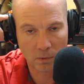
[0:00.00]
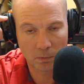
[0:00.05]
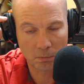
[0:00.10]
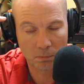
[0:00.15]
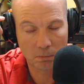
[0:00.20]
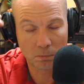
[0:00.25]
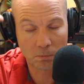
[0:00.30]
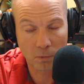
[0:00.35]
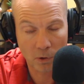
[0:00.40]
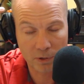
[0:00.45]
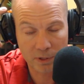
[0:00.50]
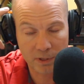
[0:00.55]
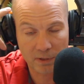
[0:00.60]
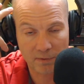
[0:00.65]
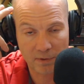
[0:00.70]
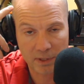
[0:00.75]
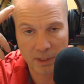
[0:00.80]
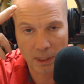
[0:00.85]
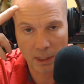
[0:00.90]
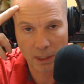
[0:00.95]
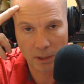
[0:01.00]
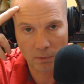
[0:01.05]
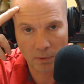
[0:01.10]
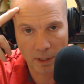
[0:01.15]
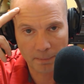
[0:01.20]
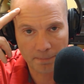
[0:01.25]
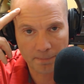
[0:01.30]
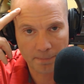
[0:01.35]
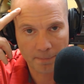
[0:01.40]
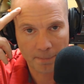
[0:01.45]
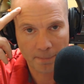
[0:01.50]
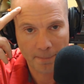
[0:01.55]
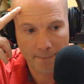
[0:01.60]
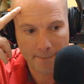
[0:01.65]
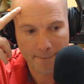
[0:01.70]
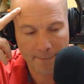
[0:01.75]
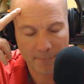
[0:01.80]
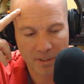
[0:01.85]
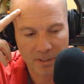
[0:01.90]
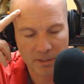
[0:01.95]
Most of us anyway.
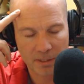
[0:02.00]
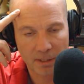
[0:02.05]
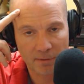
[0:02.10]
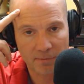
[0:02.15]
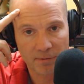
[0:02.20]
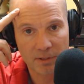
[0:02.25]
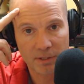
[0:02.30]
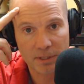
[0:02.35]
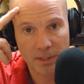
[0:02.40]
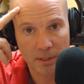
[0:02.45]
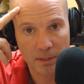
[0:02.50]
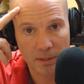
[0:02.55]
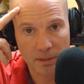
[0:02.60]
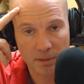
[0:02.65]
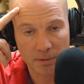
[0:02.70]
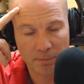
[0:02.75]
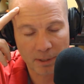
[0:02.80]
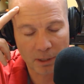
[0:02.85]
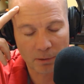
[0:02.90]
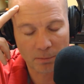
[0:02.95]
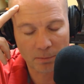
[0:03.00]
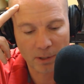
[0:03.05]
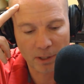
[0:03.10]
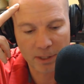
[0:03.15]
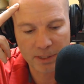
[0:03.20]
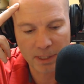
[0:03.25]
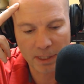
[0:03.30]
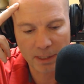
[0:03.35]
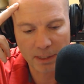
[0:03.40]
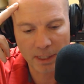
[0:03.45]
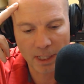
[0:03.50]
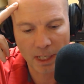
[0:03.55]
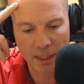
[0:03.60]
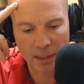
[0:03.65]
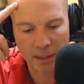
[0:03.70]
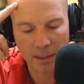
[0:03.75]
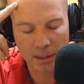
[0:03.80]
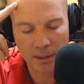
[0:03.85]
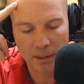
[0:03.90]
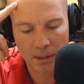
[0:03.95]
Steven Spielberg said that,
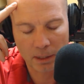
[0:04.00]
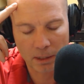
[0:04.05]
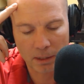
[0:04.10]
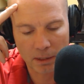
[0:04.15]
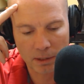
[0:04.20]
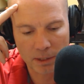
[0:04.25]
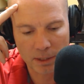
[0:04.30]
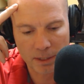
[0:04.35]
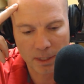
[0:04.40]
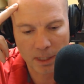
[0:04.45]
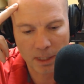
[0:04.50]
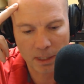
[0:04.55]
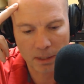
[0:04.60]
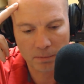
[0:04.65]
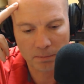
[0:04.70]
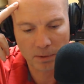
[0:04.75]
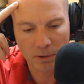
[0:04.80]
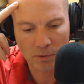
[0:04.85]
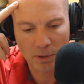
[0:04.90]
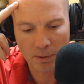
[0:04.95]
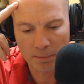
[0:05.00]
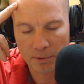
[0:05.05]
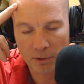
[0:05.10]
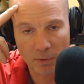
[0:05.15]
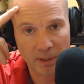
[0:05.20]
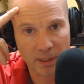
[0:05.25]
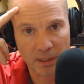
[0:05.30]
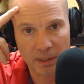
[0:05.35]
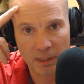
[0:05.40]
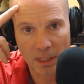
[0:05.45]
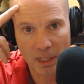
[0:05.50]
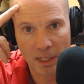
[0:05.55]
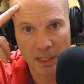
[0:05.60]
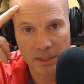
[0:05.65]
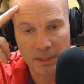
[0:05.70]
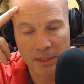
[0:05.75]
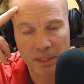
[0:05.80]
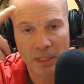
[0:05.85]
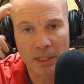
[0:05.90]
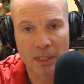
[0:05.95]
and just hit me right between the
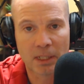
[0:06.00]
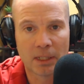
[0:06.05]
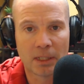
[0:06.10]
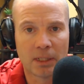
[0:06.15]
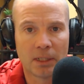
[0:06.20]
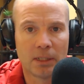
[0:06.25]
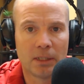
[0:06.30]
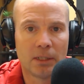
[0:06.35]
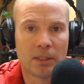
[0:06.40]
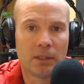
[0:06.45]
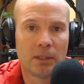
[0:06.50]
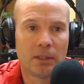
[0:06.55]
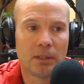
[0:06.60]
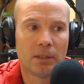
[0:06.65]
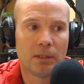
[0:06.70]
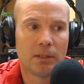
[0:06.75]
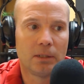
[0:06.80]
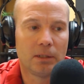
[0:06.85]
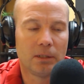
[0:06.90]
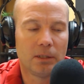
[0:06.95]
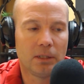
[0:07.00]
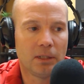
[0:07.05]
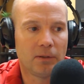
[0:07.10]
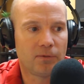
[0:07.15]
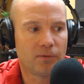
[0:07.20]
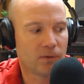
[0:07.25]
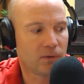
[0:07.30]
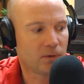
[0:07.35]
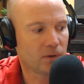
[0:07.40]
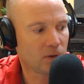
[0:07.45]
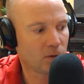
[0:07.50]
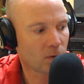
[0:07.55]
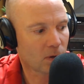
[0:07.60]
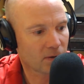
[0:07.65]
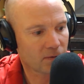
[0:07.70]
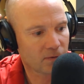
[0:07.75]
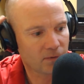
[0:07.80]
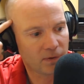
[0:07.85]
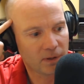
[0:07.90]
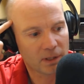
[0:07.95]
eyes. If you
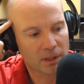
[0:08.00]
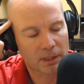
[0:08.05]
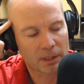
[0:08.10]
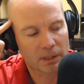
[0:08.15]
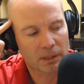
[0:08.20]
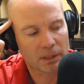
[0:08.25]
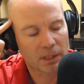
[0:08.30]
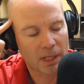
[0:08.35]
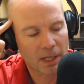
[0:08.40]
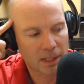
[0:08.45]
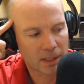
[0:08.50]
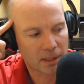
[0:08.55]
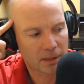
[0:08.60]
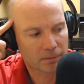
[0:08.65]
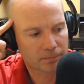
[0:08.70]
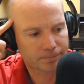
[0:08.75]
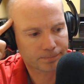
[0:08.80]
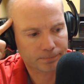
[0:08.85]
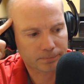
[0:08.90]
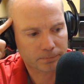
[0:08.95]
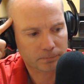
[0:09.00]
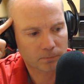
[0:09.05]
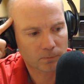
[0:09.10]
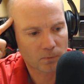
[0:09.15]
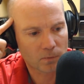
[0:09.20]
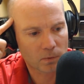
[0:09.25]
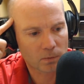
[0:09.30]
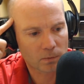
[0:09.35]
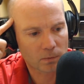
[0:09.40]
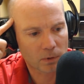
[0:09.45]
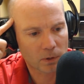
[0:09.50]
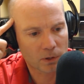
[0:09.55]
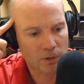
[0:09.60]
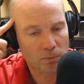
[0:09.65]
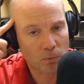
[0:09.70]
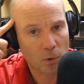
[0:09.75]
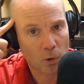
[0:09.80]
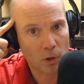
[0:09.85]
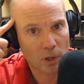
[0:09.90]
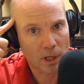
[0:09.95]
are feeling like there's
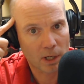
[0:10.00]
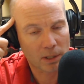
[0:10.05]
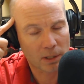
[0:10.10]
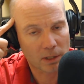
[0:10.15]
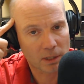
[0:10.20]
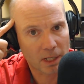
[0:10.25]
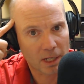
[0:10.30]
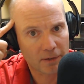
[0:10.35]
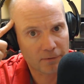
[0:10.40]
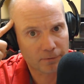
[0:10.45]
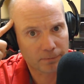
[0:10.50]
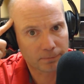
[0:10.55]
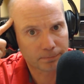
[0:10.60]
more out of life,